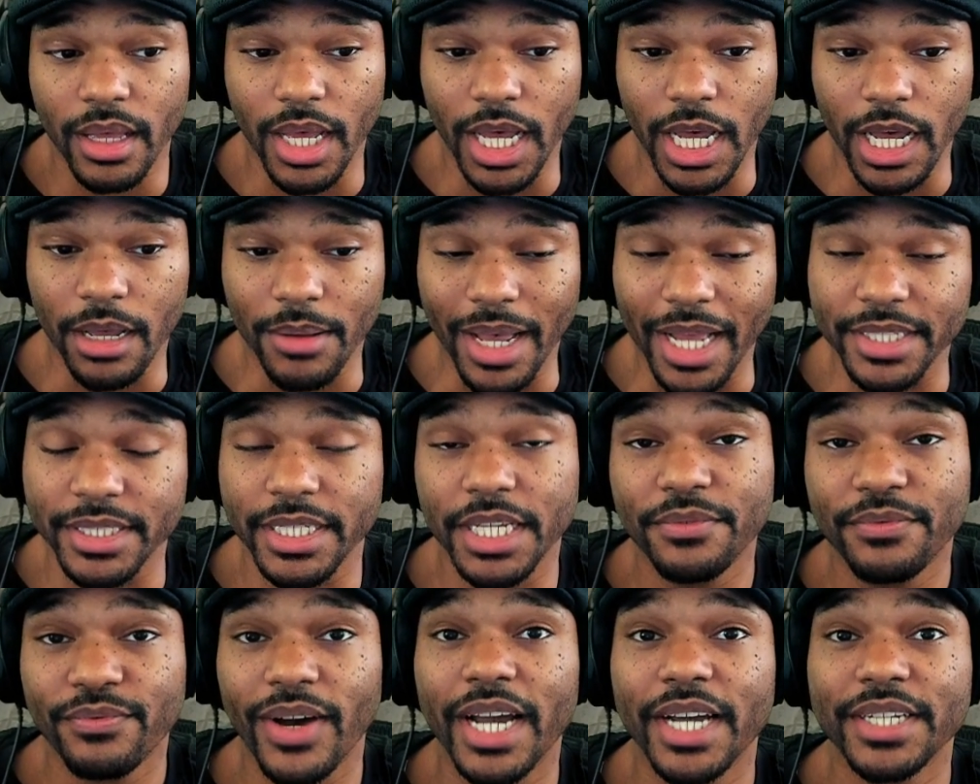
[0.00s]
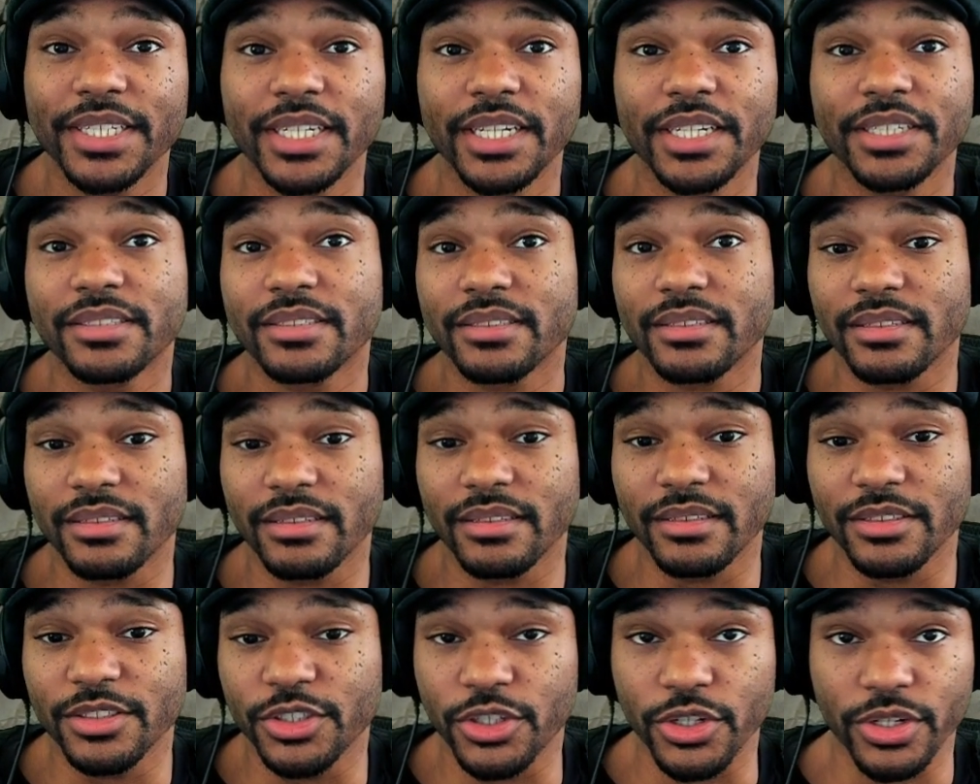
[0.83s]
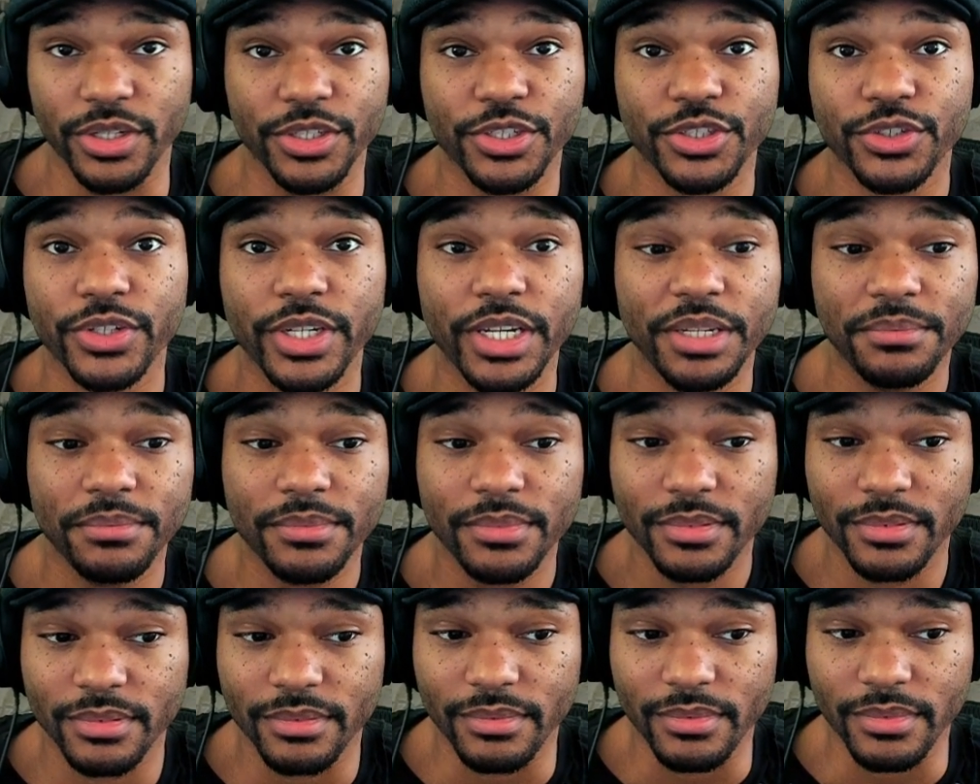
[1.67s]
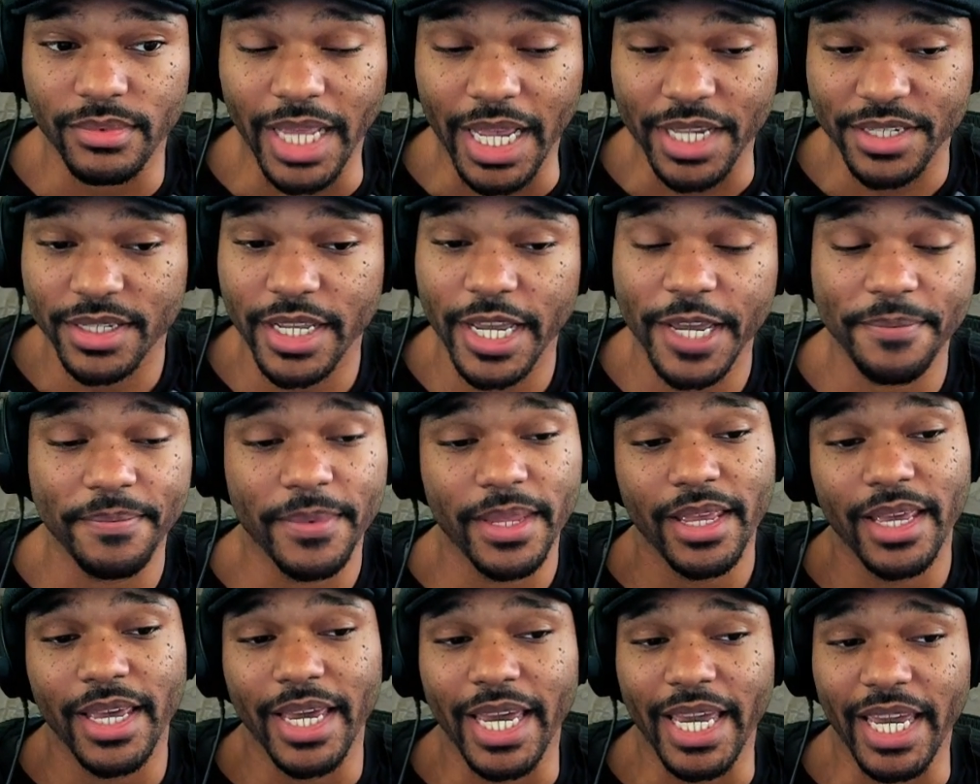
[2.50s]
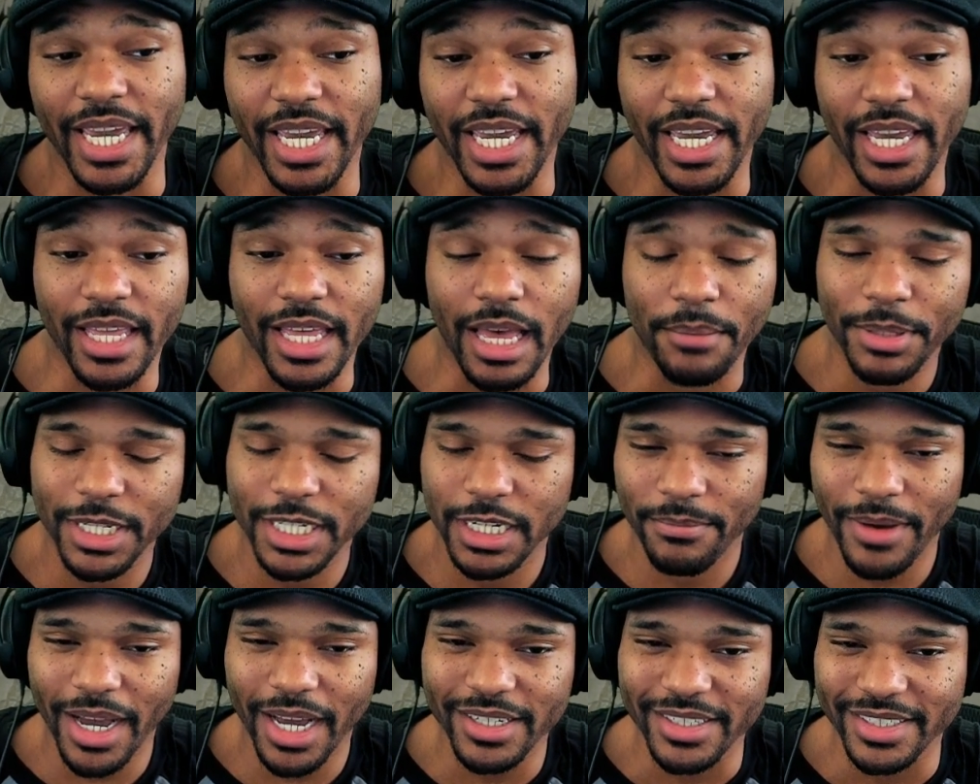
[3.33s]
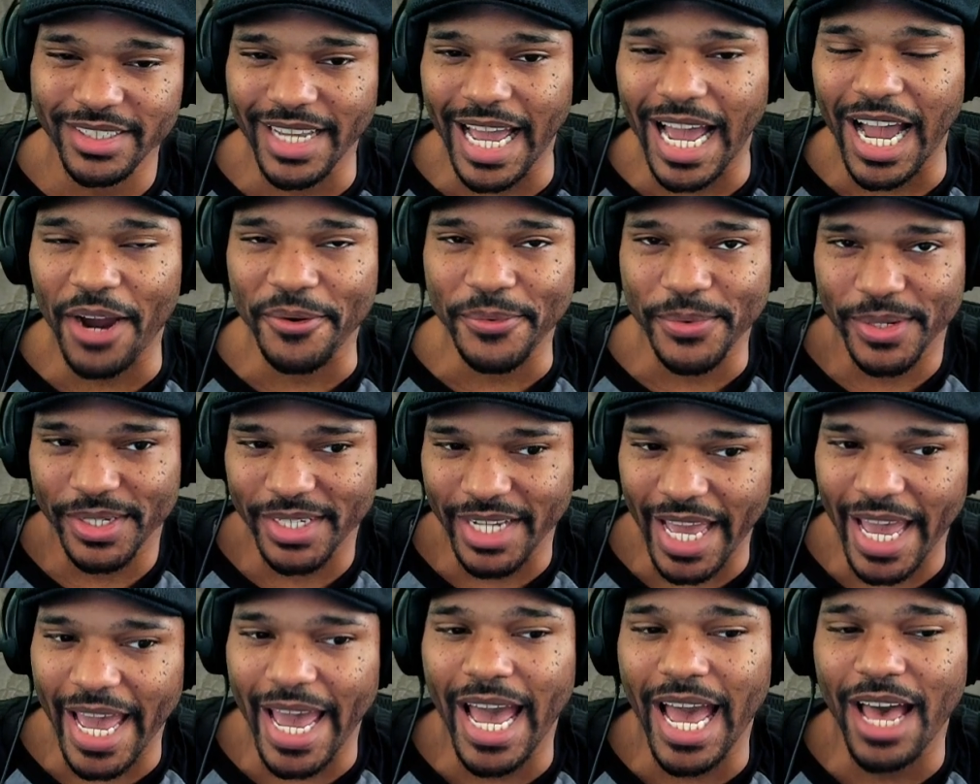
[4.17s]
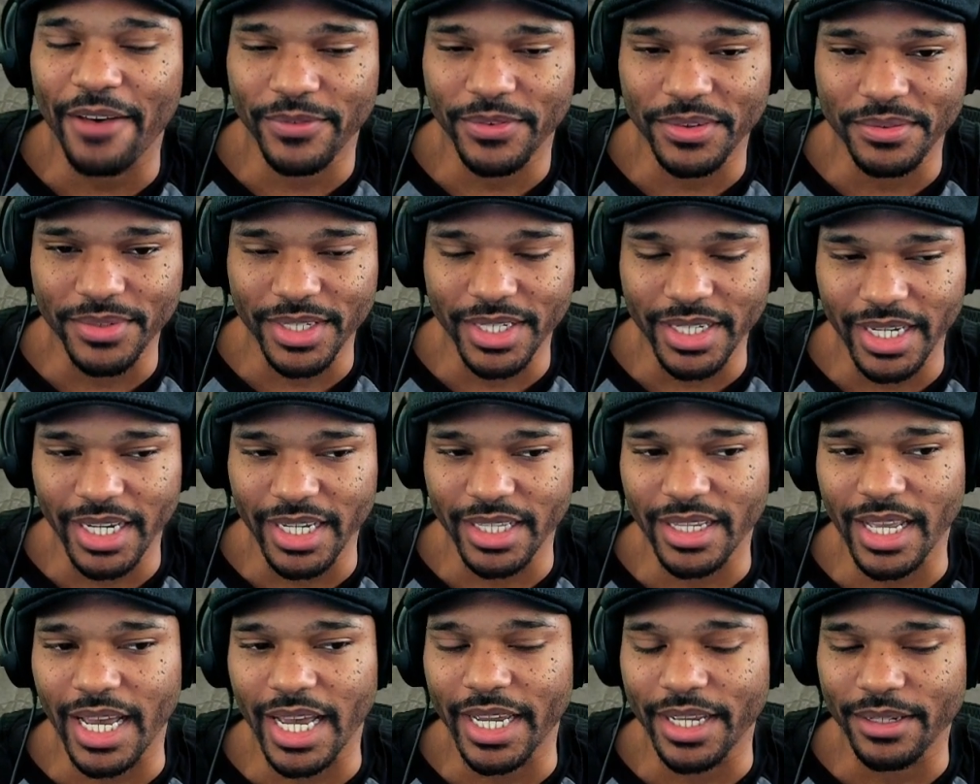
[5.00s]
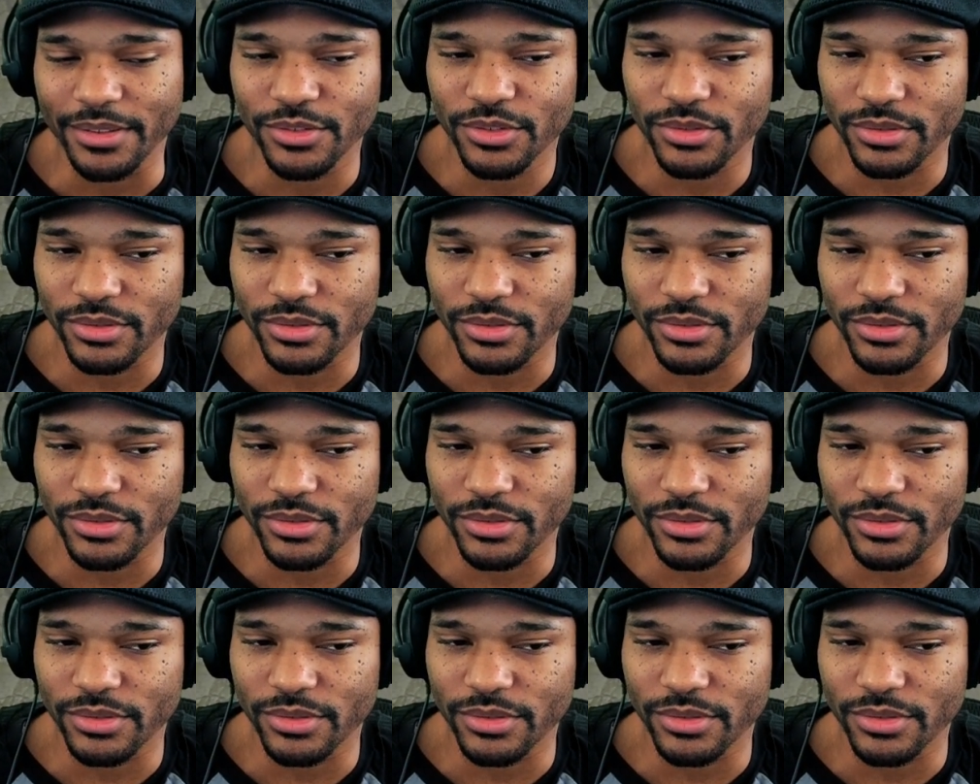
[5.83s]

I did find this during stream last night, and I played about an hour and a half of it, and I